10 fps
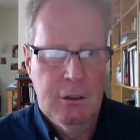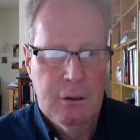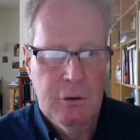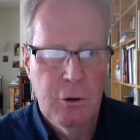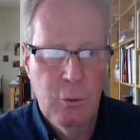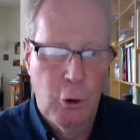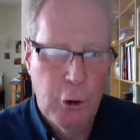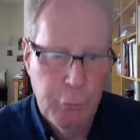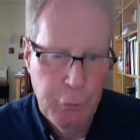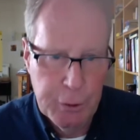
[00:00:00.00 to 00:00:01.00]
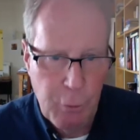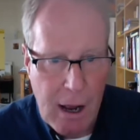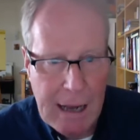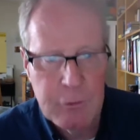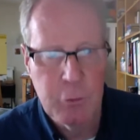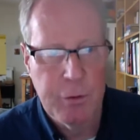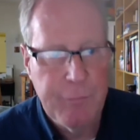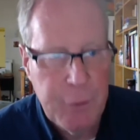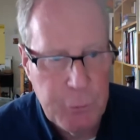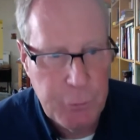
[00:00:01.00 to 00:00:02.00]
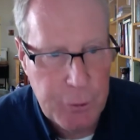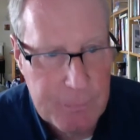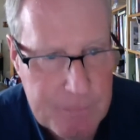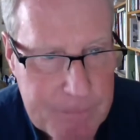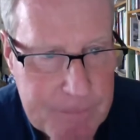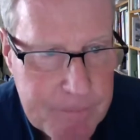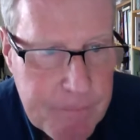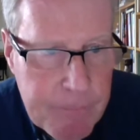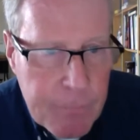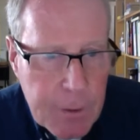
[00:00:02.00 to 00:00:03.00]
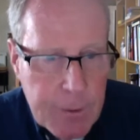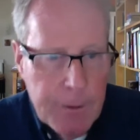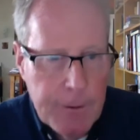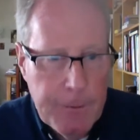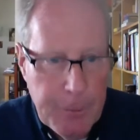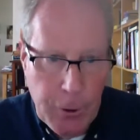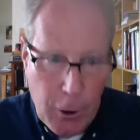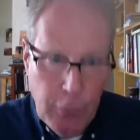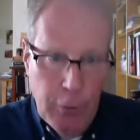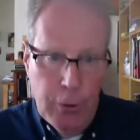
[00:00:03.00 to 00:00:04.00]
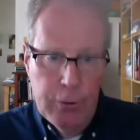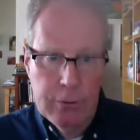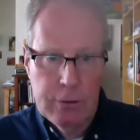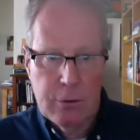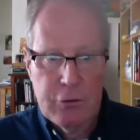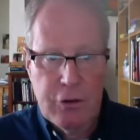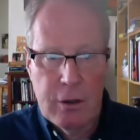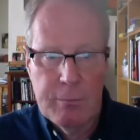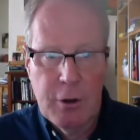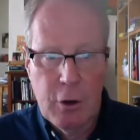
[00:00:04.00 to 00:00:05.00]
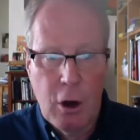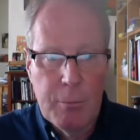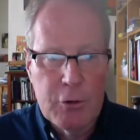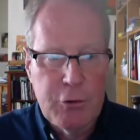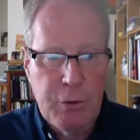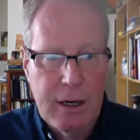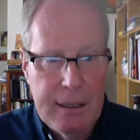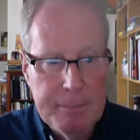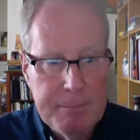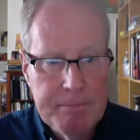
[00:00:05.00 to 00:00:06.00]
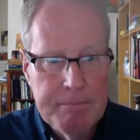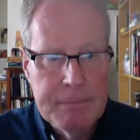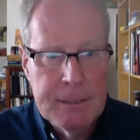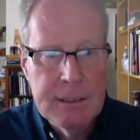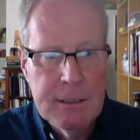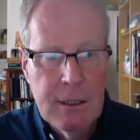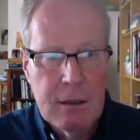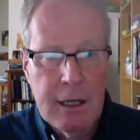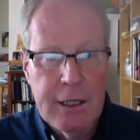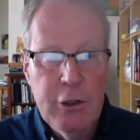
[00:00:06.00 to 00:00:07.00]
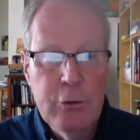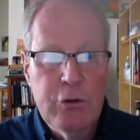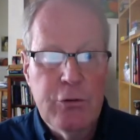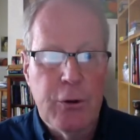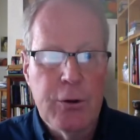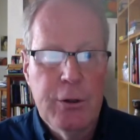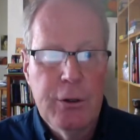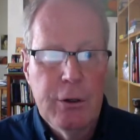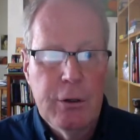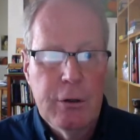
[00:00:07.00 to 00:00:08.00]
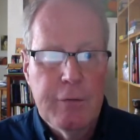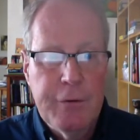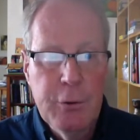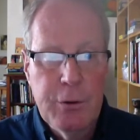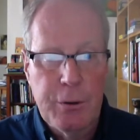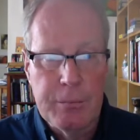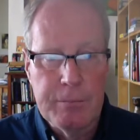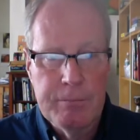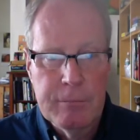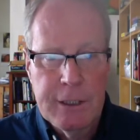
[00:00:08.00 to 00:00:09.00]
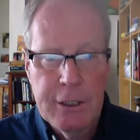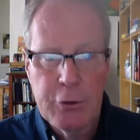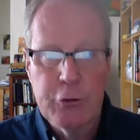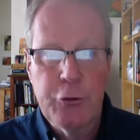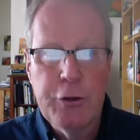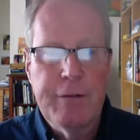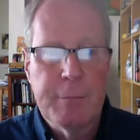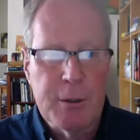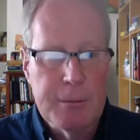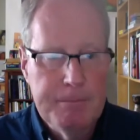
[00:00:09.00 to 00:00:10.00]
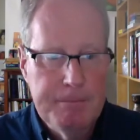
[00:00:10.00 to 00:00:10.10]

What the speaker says: No word really rhymes with funeral. There are, though, some that almost rhyme, like useful, futile, irretrievable.